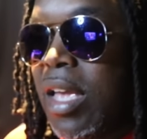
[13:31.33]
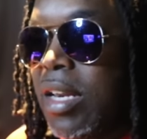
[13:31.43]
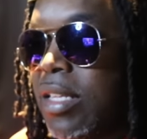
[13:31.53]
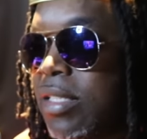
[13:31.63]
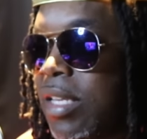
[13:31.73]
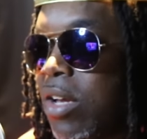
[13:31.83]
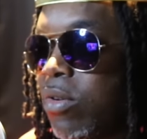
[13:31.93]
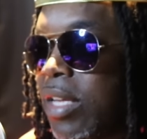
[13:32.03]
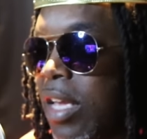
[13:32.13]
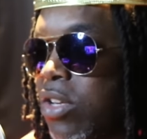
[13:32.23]
and then say,
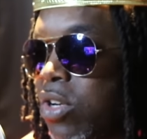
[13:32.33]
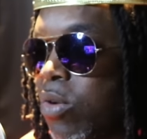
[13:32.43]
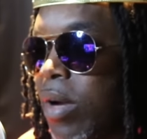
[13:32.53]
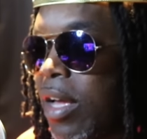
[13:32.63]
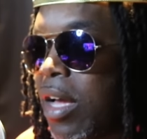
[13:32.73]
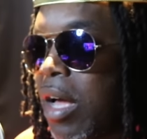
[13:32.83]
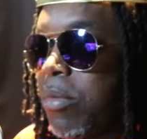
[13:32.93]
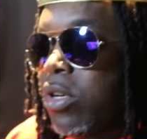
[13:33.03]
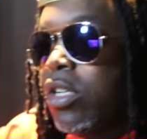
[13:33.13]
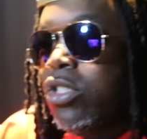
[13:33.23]
okay, you know what?
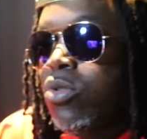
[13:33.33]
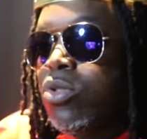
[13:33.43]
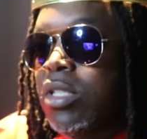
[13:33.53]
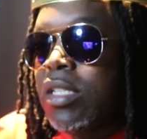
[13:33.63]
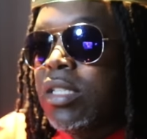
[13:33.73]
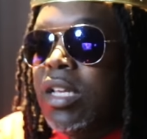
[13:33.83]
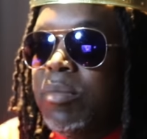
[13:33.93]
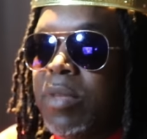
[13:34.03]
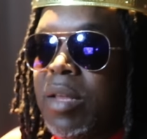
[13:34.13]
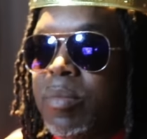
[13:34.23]
I'm going to use this
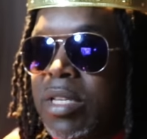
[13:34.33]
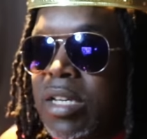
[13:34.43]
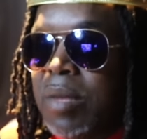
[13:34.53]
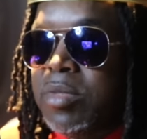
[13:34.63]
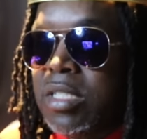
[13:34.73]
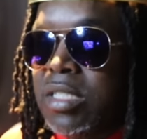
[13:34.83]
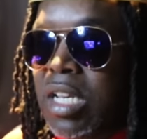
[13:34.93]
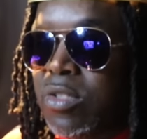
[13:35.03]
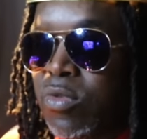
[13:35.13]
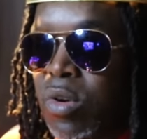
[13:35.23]
and become
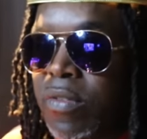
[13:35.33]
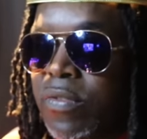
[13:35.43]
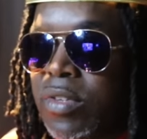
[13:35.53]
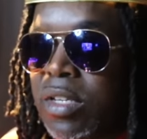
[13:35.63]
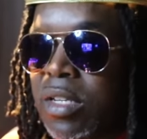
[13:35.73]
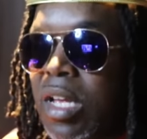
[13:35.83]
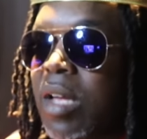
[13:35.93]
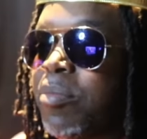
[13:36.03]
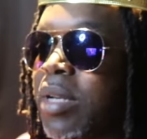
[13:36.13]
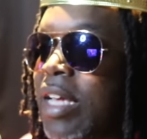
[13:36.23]
successful off of it.
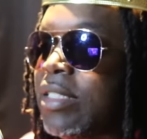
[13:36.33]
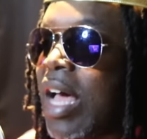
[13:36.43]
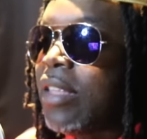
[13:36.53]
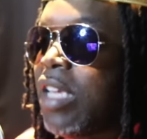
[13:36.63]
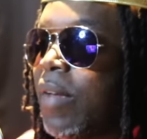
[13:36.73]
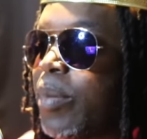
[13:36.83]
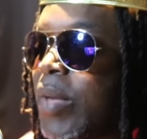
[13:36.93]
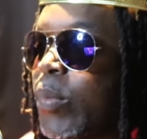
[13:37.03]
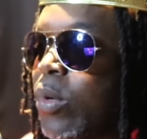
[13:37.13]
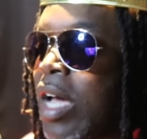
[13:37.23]
Plus, I think
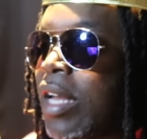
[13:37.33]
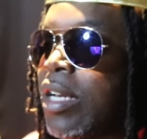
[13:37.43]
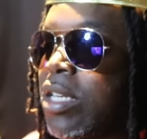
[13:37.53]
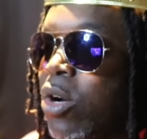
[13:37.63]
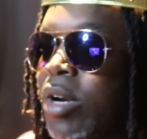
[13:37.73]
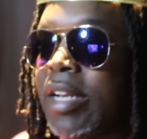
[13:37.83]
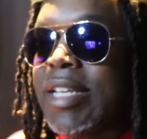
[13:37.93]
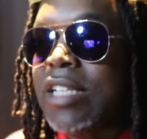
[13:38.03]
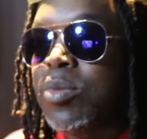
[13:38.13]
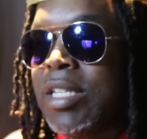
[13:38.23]
people kind of know
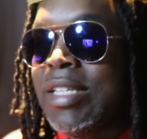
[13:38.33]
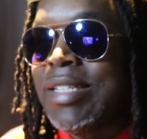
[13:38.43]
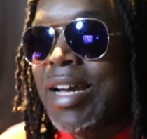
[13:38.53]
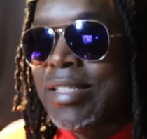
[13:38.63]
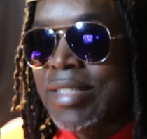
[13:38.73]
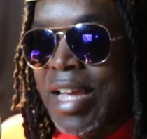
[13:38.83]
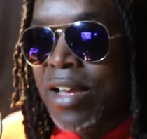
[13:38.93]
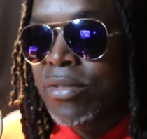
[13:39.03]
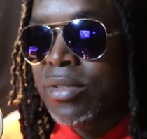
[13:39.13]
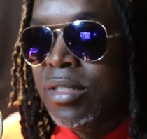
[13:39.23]
that that's what he does
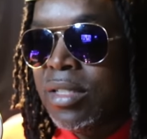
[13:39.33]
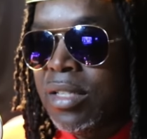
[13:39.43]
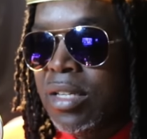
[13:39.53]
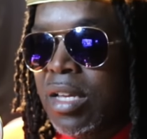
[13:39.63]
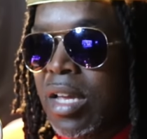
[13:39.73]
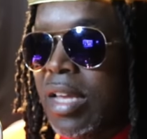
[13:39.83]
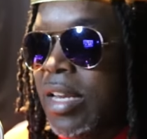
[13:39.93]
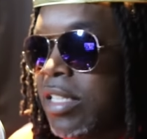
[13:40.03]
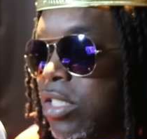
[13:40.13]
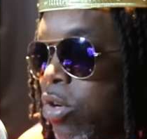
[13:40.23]
now.
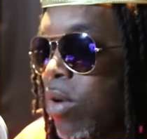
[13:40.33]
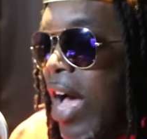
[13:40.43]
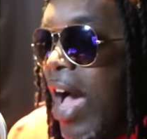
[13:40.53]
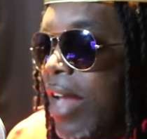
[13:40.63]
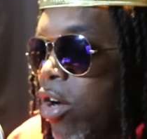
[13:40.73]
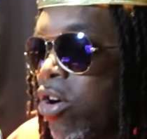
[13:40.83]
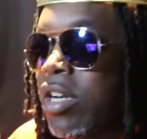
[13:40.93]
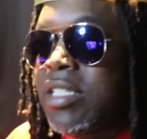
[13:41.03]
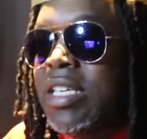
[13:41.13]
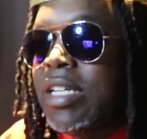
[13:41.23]
And there's no hot
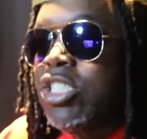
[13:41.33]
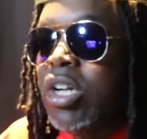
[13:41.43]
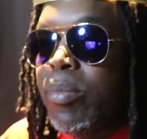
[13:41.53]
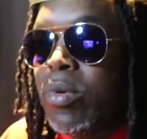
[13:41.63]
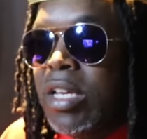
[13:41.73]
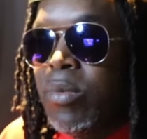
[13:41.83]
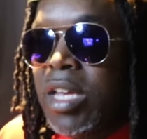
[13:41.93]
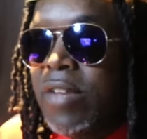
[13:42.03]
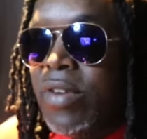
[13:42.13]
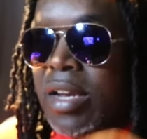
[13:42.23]
artist he could jump on and
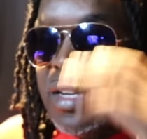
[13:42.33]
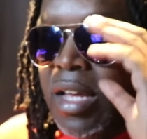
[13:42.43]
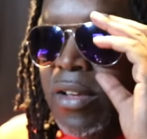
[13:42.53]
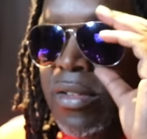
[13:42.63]
wave right now.